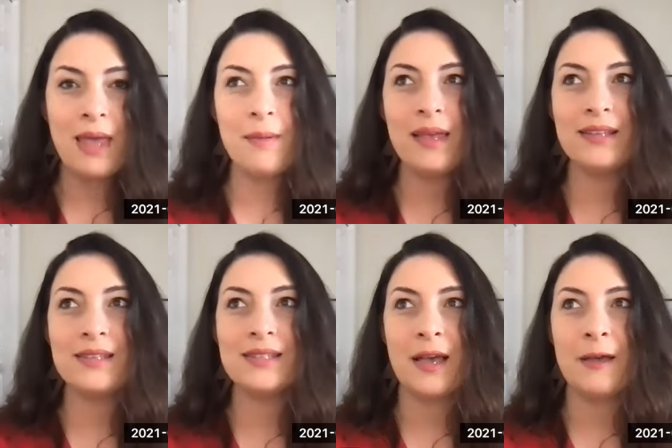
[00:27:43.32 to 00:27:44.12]
Maybe
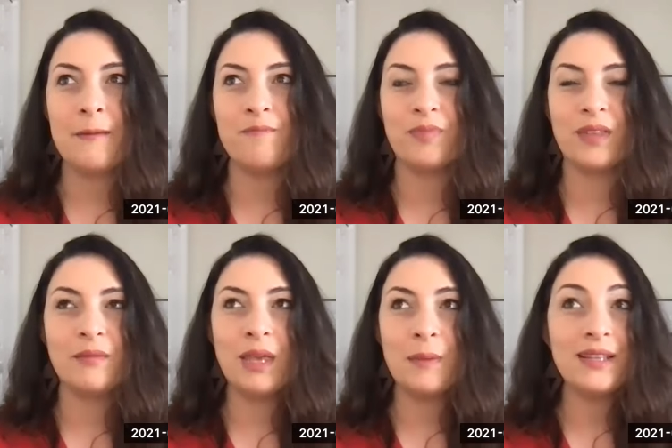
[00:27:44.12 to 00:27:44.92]
it's um,
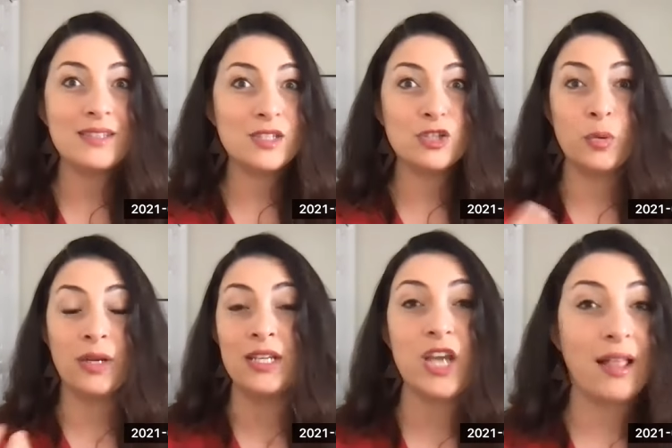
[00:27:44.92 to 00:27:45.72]
maybe it's to
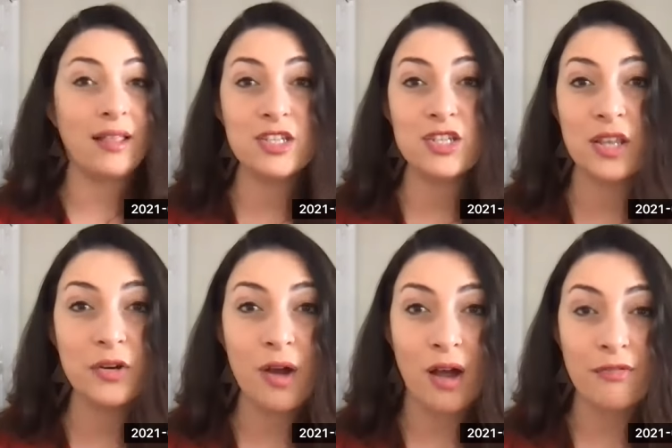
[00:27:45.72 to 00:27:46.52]
join a challenge that
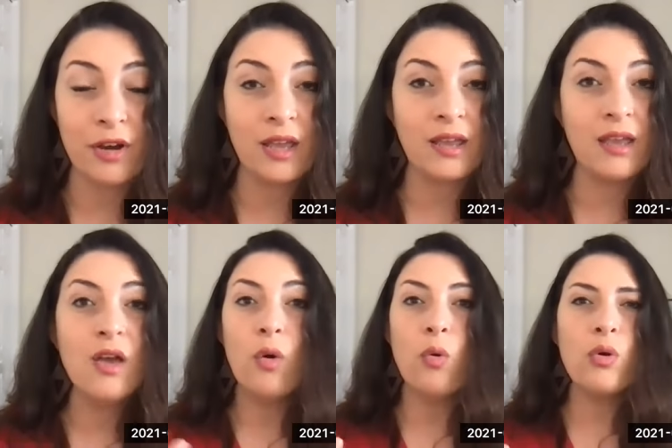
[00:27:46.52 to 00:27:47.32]
you're offering,
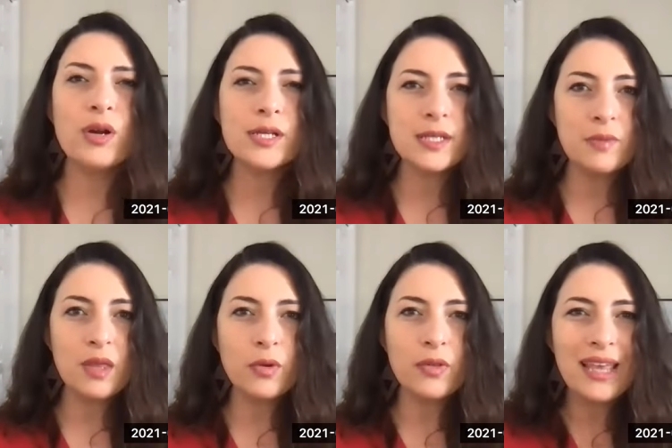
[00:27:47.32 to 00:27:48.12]
or
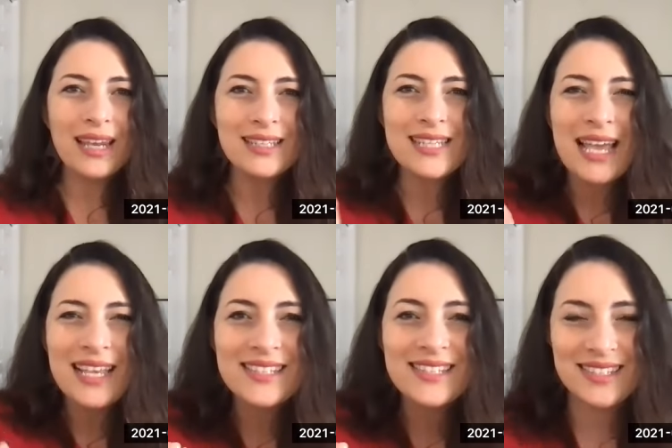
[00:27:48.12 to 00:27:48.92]
something where they get a
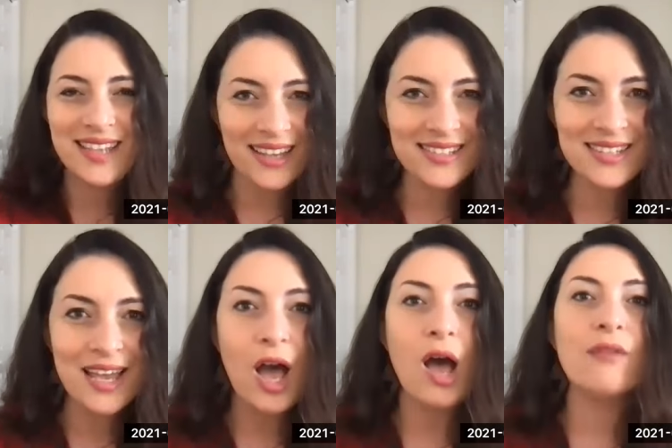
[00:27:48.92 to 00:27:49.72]
taste test
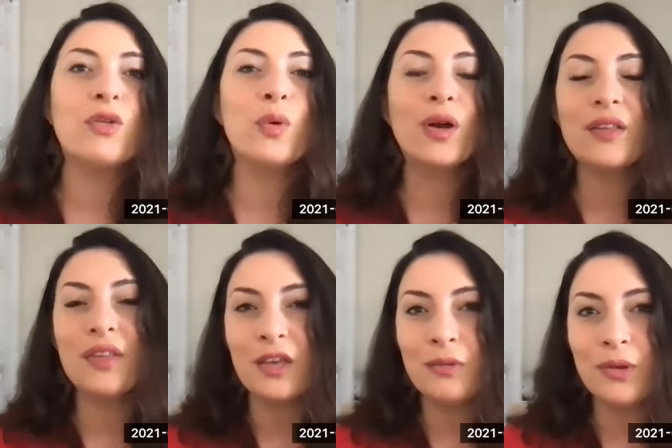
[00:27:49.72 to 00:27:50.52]
of the work
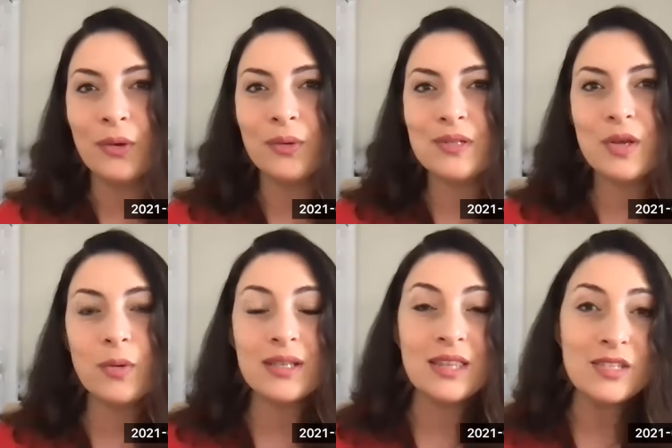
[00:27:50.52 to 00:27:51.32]
that you do.
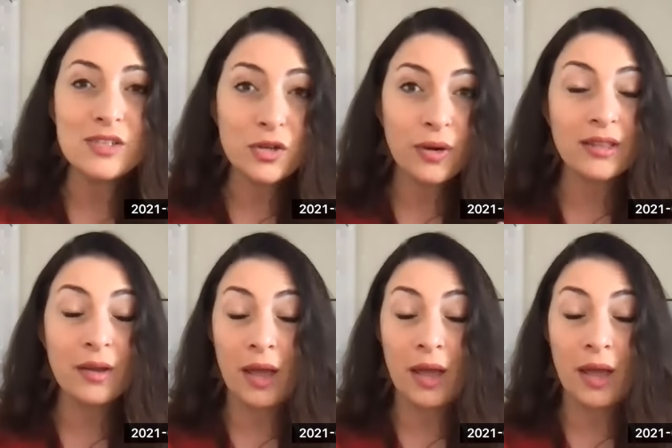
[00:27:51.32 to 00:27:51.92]
So these are great.